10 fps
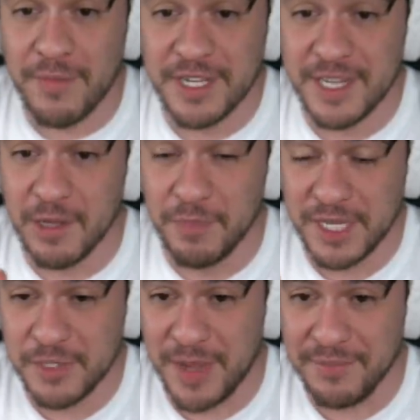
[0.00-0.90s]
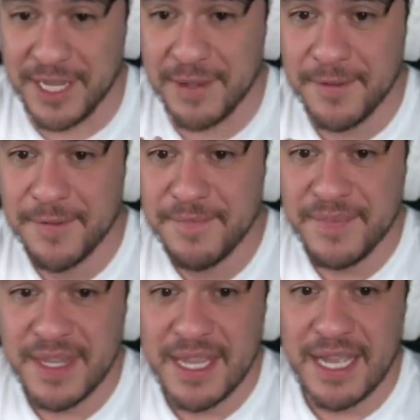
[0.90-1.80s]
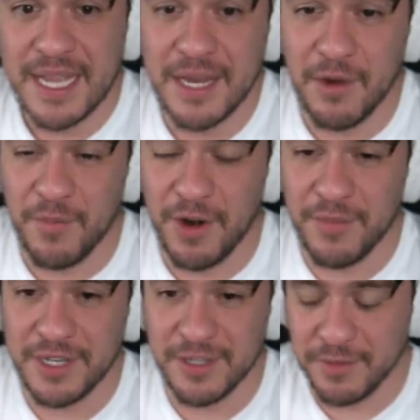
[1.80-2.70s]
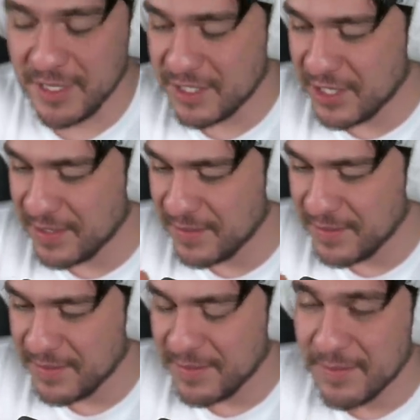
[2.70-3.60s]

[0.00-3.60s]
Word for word: Armadillo Beach, baby. No, we're no done. Armadillo we're Beach. better than that.